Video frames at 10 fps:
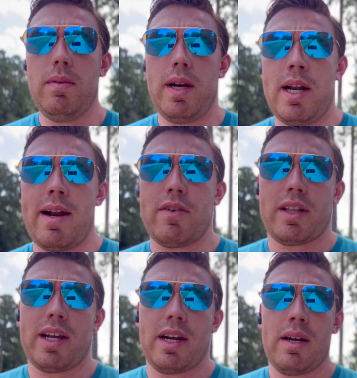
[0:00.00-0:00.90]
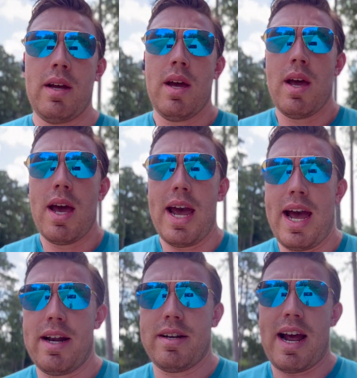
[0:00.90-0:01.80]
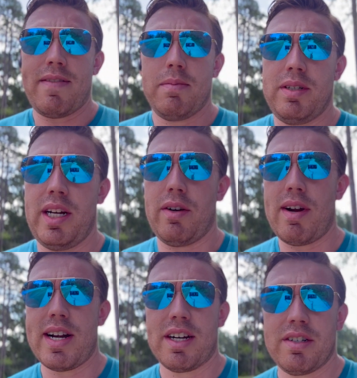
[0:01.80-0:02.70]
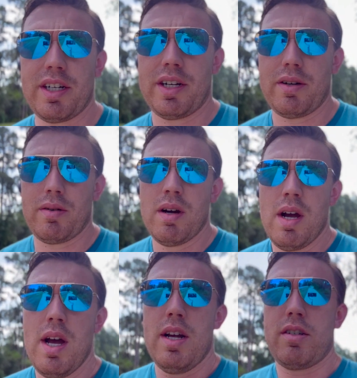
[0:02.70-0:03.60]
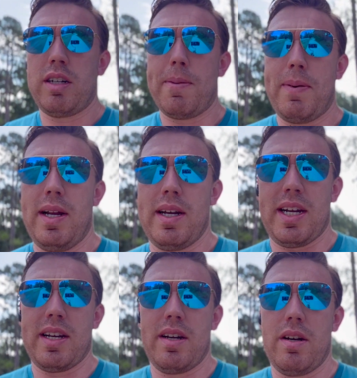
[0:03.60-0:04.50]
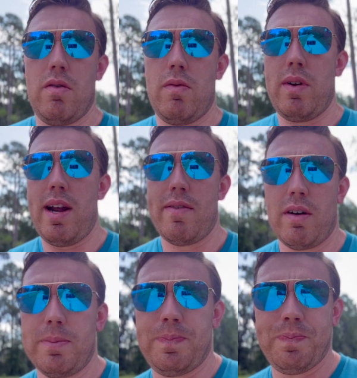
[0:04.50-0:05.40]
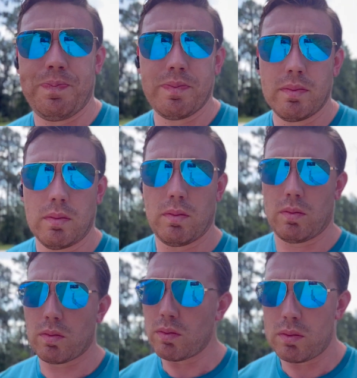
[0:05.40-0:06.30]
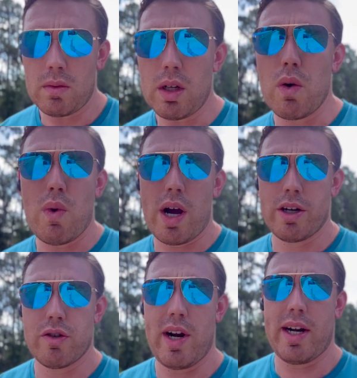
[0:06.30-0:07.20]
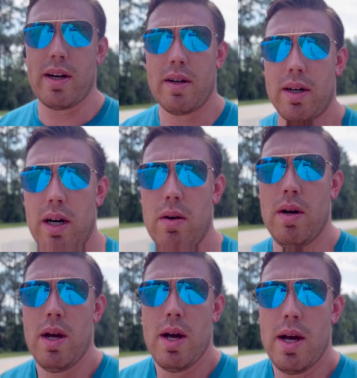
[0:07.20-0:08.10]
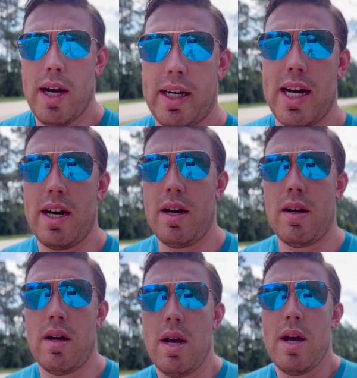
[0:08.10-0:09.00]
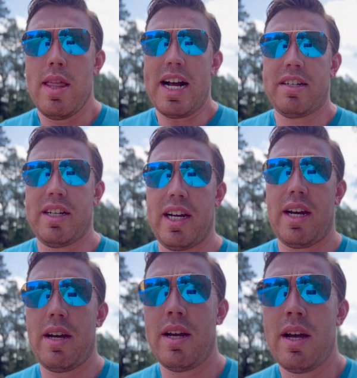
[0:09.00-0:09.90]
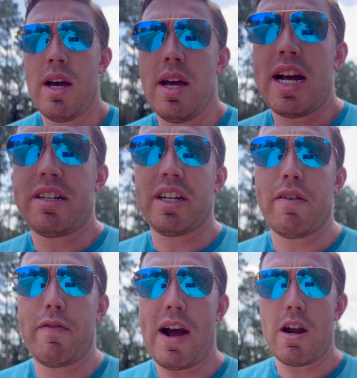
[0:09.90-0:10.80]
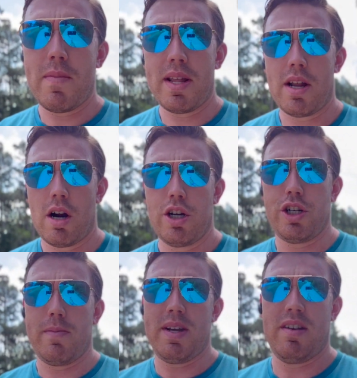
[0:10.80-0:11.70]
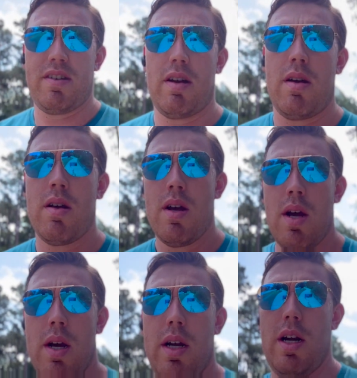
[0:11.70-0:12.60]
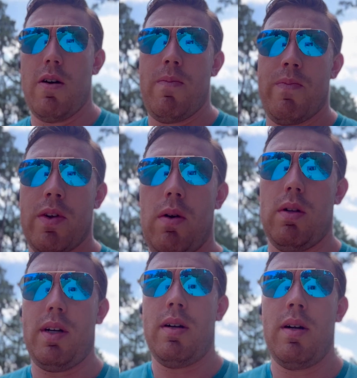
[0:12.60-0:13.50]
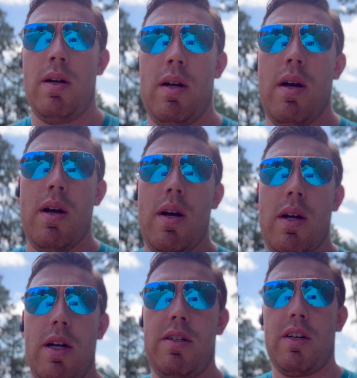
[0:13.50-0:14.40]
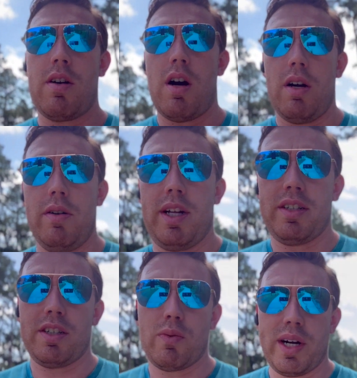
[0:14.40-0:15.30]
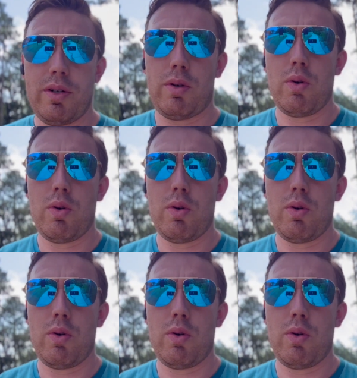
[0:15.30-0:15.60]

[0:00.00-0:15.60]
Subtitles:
and everything, and have them sitting right next to you, sleeping, eating, doing whatever while you're training. It kind of, that's the environment that our gym is. Hold on, there's a car that thinks it's way too